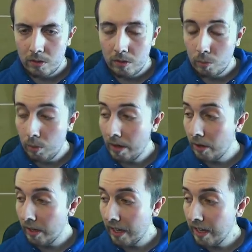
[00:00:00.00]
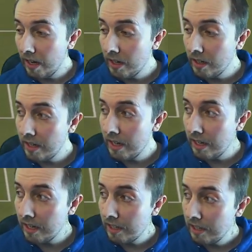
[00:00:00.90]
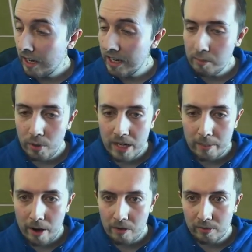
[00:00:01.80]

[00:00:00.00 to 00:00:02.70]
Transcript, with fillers: Wow, okay. I didn't put any power on